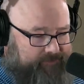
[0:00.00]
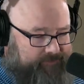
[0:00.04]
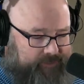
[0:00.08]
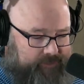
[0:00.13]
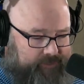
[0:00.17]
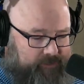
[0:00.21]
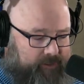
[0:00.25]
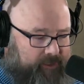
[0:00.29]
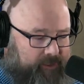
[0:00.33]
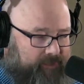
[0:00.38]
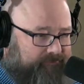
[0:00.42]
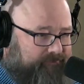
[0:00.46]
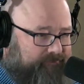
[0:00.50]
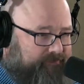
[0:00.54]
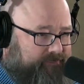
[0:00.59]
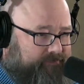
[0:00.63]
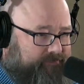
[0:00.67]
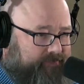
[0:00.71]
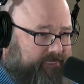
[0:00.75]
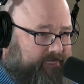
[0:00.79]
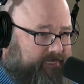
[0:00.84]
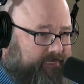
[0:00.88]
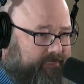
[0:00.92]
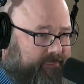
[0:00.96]
my coffee and
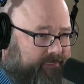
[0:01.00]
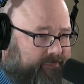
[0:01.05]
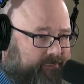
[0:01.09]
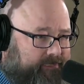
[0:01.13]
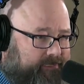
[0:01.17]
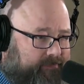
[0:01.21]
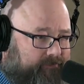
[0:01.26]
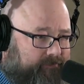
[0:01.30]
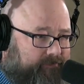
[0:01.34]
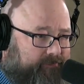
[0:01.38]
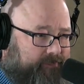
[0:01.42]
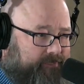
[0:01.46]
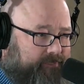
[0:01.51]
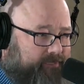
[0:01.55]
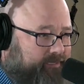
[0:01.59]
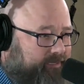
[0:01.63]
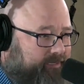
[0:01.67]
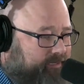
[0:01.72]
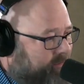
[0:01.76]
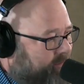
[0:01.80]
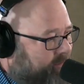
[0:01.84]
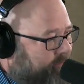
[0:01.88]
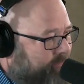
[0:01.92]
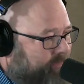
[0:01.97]
my kid and everything,
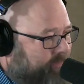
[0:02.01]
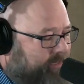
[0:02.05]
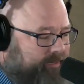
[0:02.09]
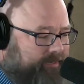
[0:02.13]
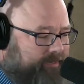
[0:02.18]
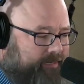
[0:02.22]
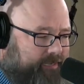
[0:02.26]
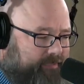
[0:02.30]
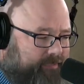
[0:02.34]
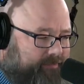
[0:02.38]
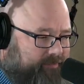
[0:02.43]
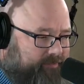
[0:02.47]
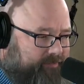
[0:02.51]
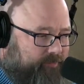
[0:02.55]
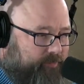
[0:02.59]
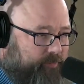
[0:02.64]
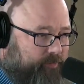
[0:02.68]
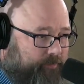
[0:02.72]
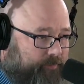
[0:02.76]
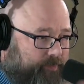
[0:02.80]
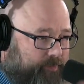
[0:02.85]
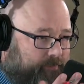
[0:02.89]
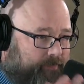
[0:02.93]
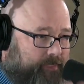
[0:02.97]
and I'm heading out the
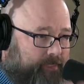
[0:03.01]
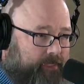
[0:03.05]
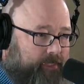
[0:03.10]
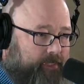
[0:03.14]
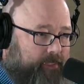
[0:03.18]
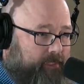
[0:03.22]
door, but